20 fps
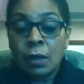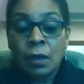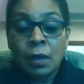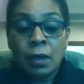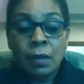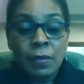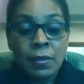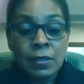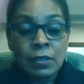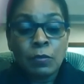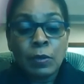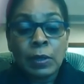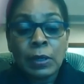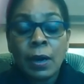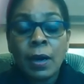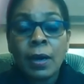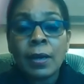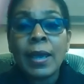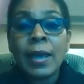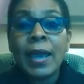In this
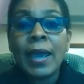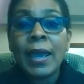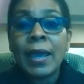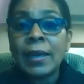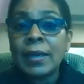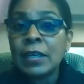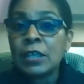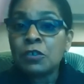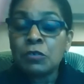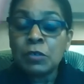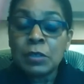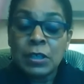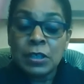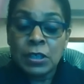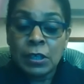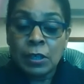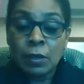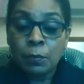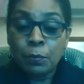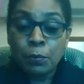regard, any
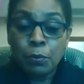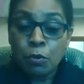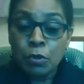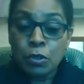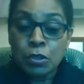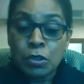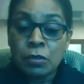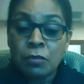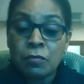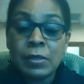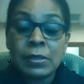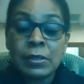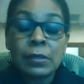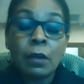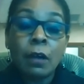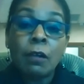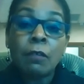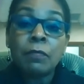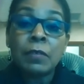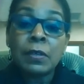strategic approach to
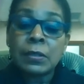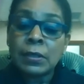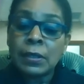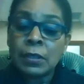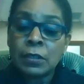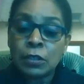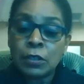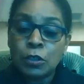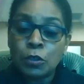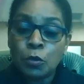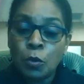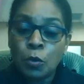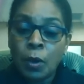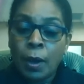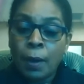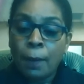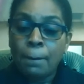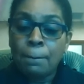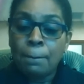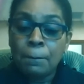resolve this issue
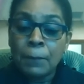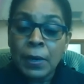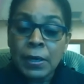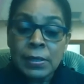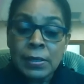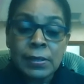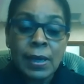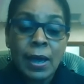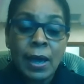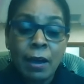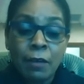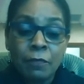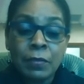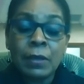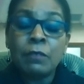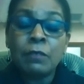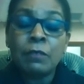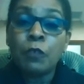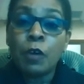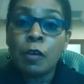must have
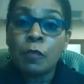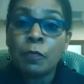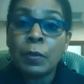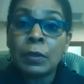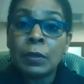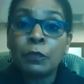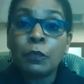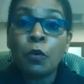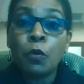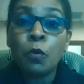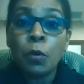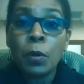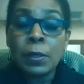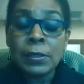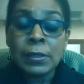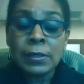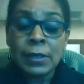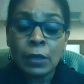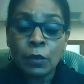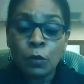the involvement of all
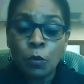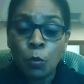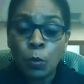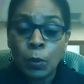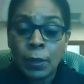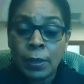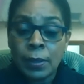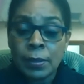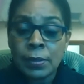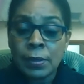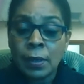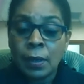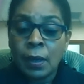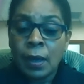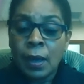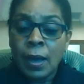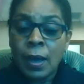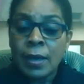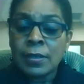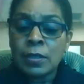stakeholders,
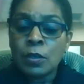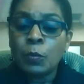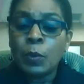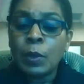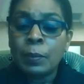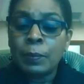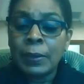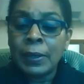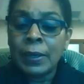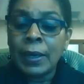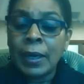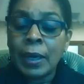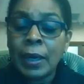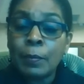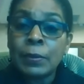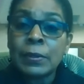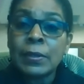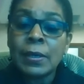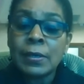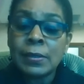as it will be
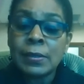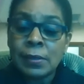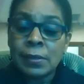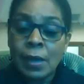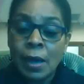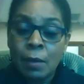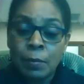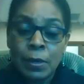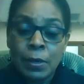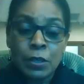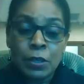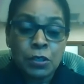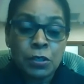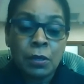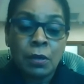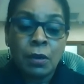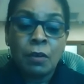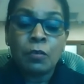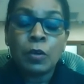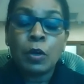able to establish
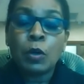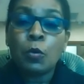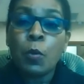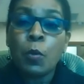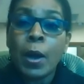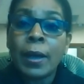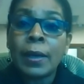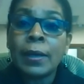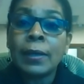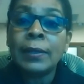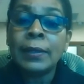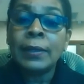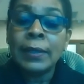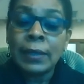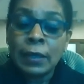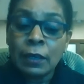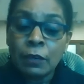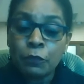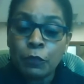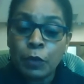the required
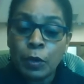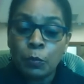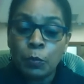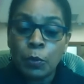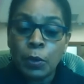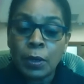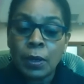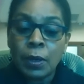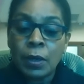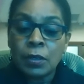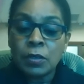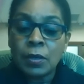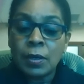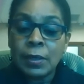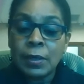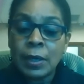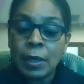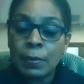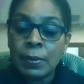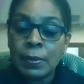legal framework to
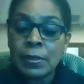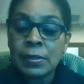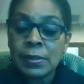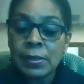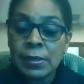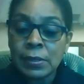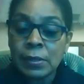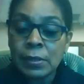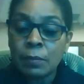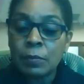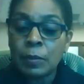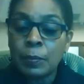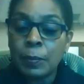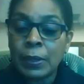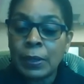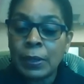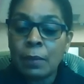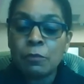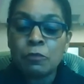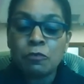enable the system to
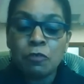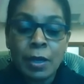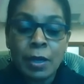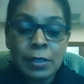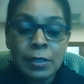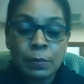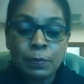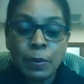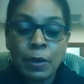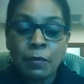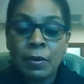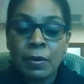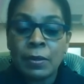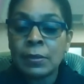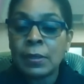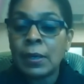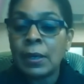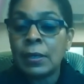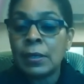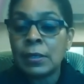become
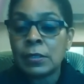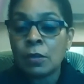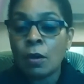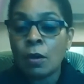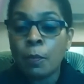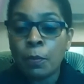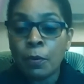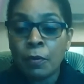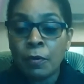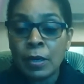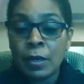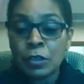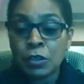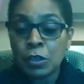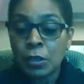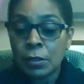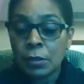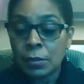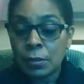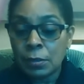transparent in its
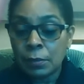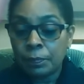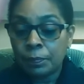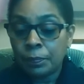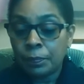operations.